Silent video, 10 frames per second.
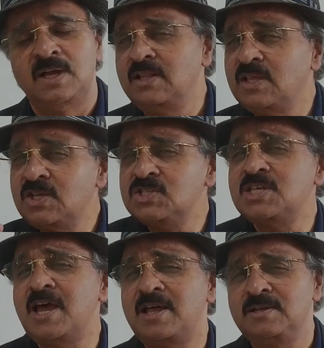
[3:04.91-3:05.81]
And that is
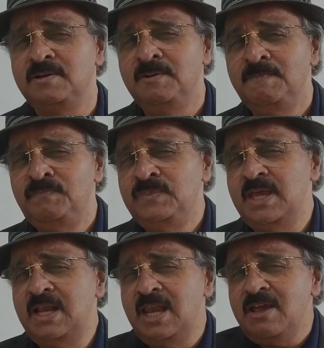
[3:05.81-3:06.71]
sad.
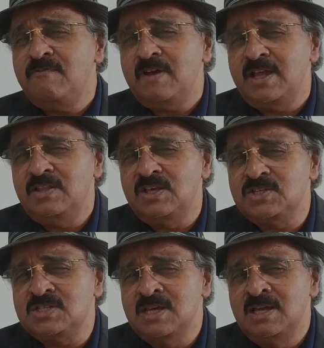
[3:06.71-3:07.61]
They live in
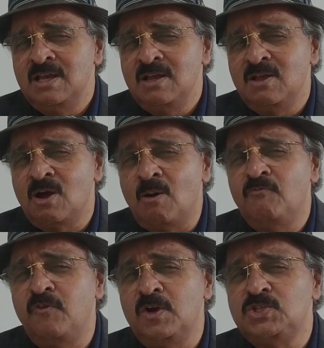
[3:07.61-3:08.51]
this
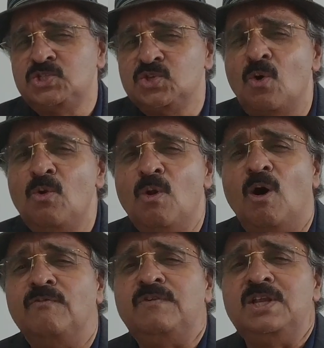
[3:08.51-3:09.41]
comfort zone
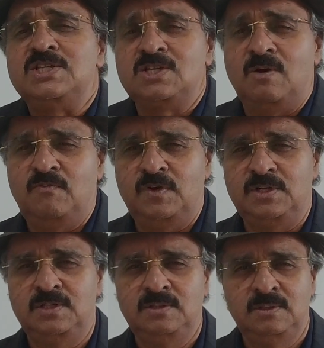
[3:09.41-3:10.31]
of discomfort